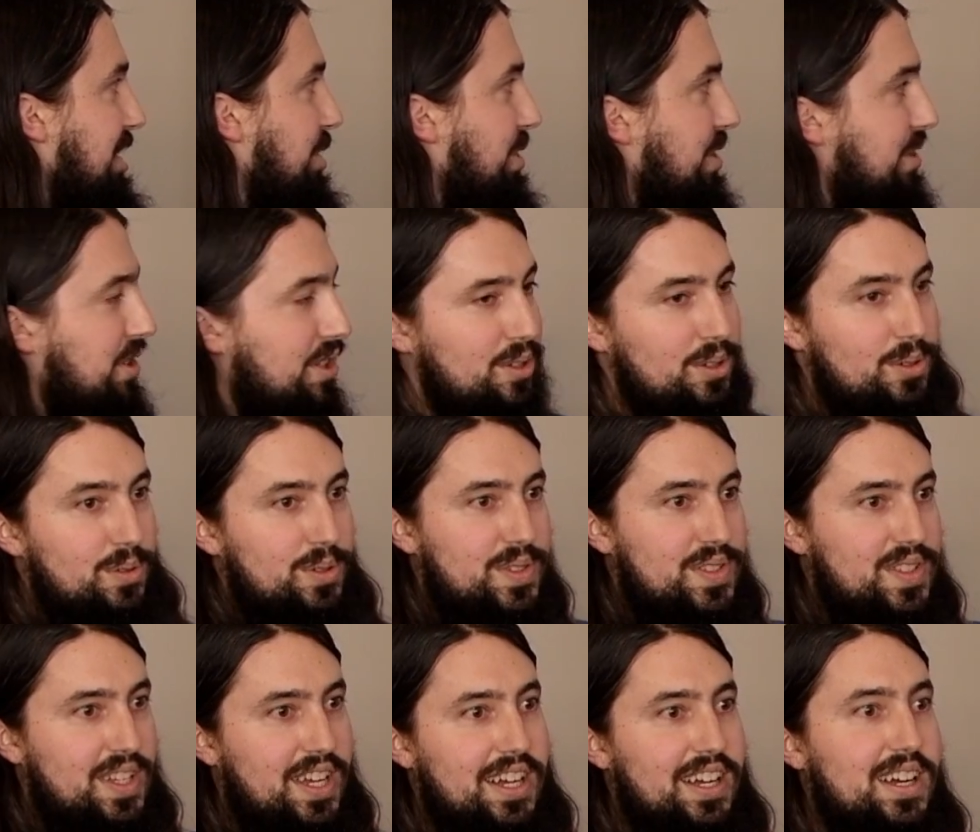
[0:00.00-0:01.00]
You can
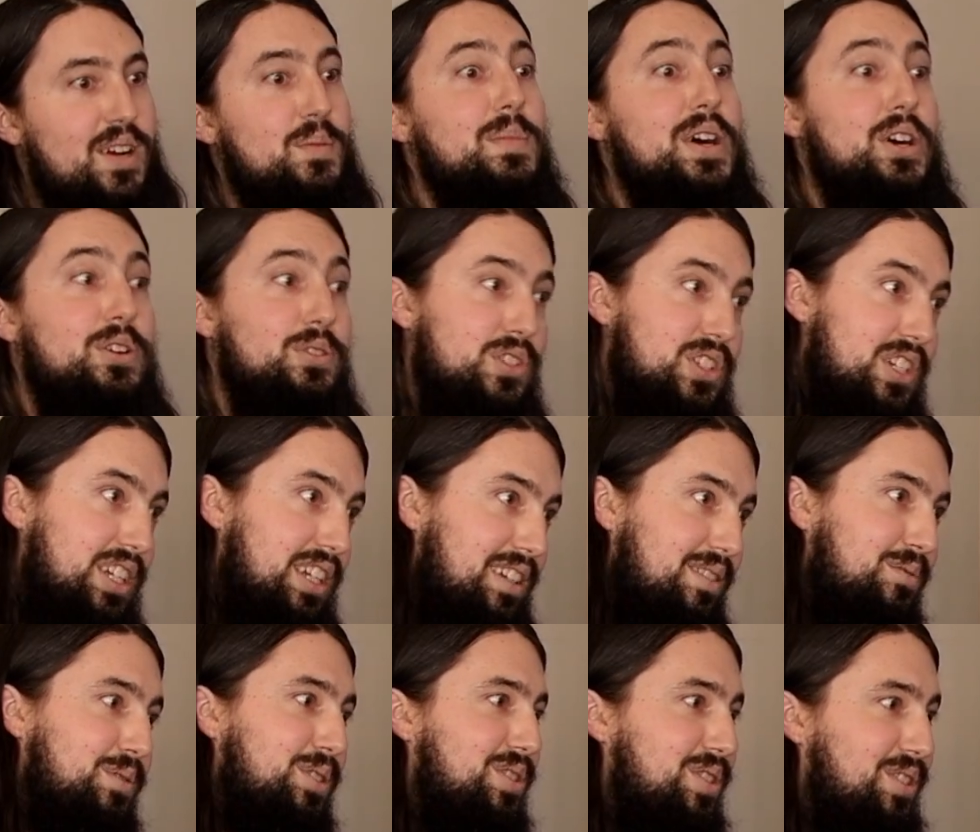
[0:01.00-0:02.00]
use
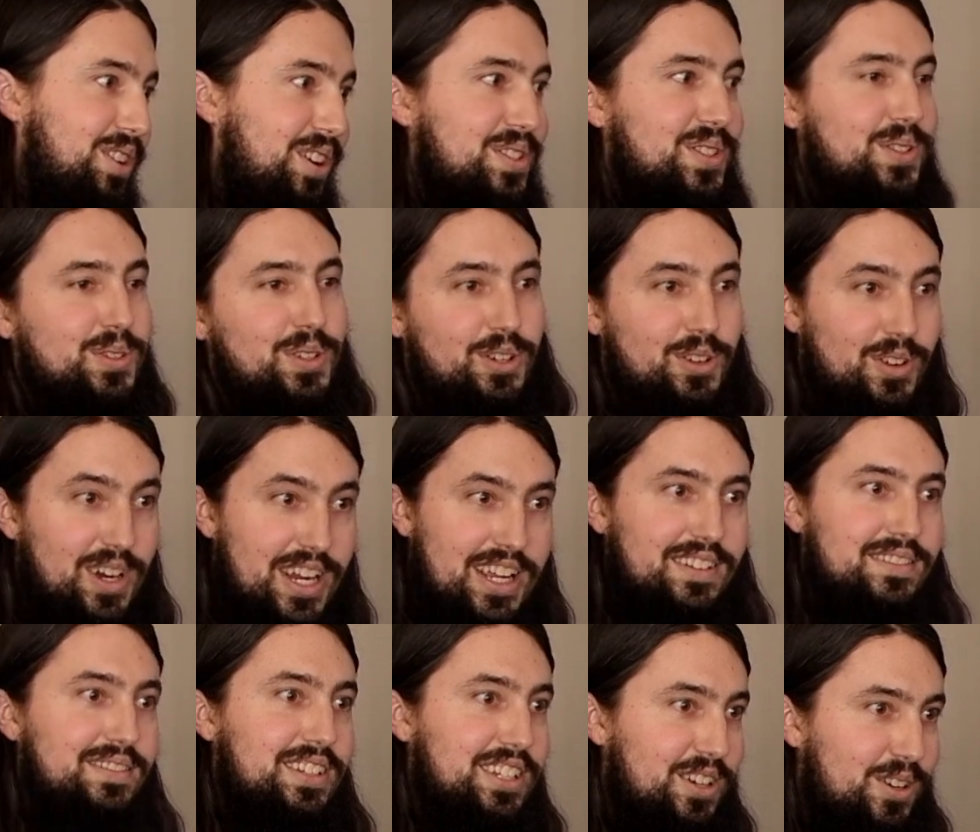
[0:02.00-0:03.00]
emoji, which are also a
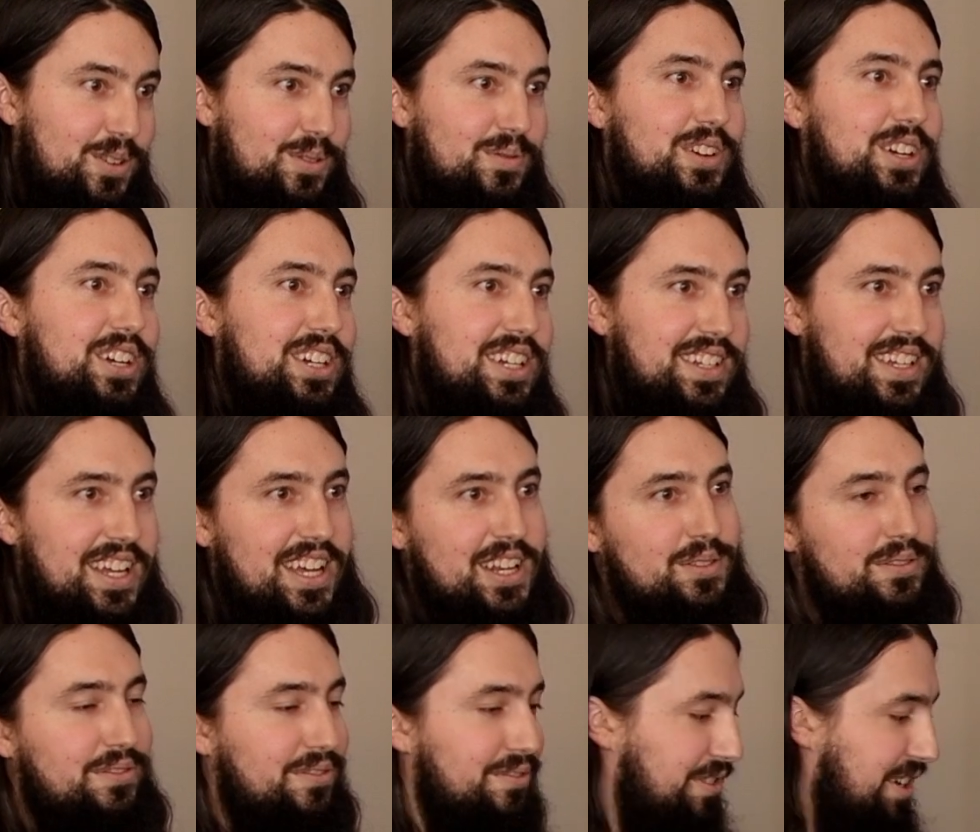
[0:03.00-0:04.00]
great, you know, very kind
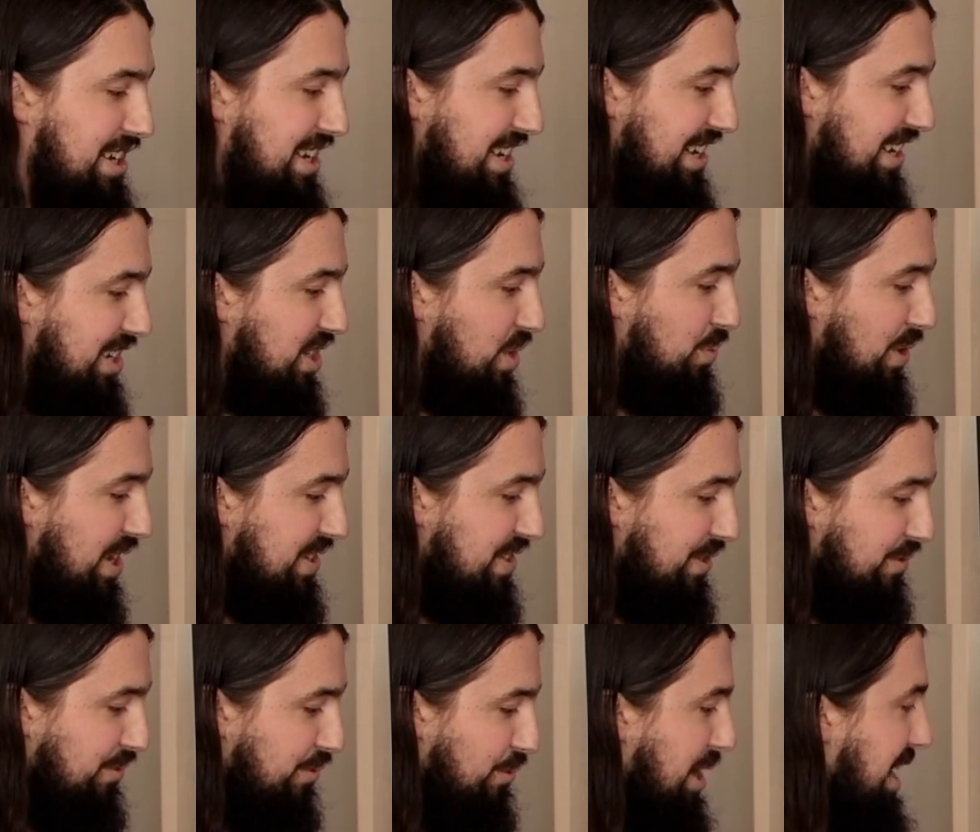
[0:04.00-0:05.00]
of
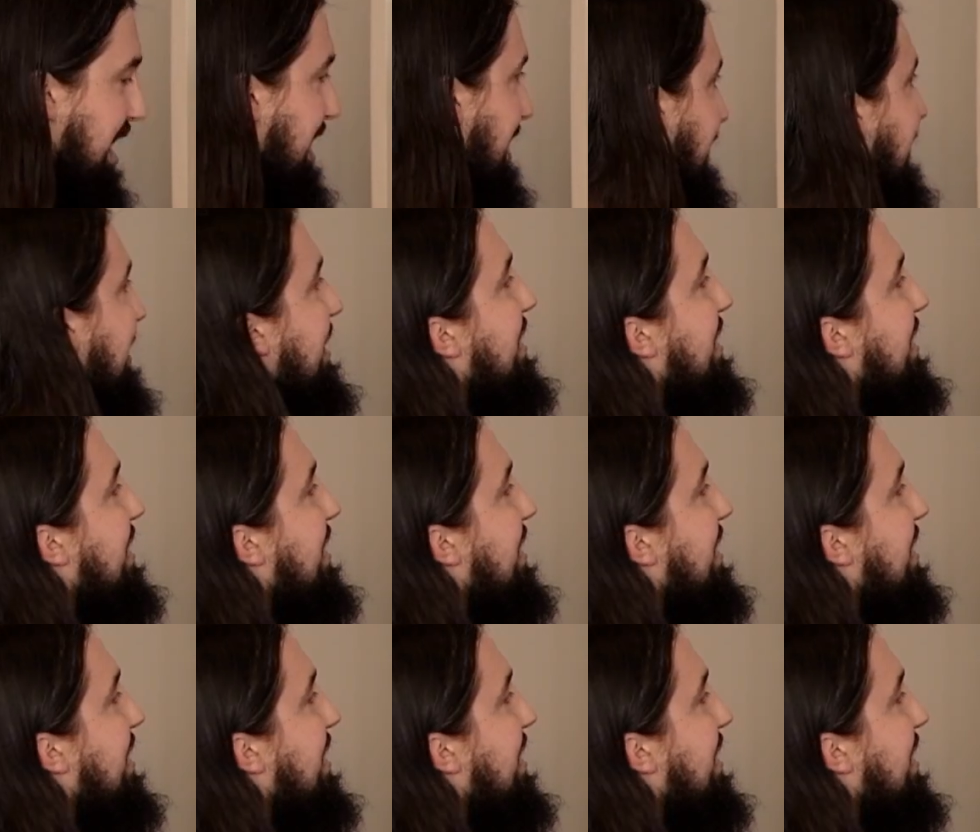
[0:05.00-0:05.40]
expressive way